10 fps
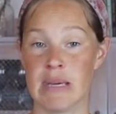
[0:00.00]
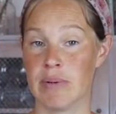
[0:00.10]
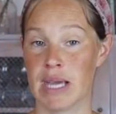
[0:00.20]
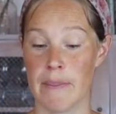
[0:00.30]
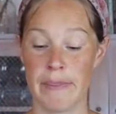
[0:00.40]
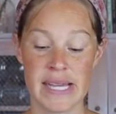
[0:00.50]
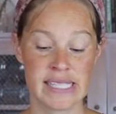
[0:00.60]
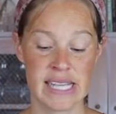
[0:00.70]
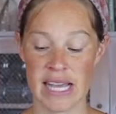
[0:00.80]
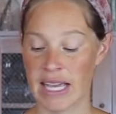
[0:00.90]
keeping it
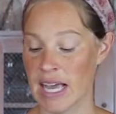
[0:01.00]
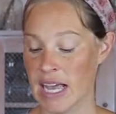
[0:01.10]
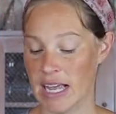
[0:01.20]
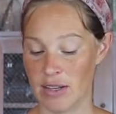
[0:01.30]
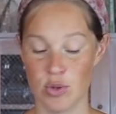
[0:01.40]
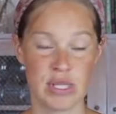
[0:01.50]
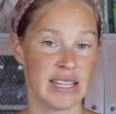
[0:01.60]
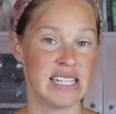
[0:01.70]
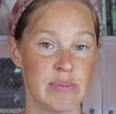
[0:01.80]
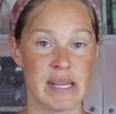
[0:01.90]
basic, and
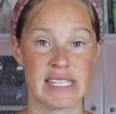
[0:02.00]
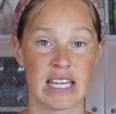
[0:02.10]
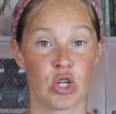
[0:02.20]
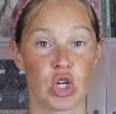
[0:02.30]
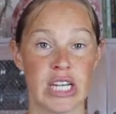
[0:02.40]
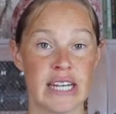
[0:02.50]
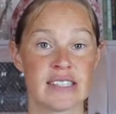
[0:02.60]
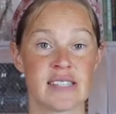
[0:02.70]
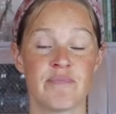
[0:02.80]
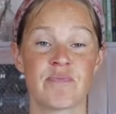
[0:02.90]
using basic ingredients.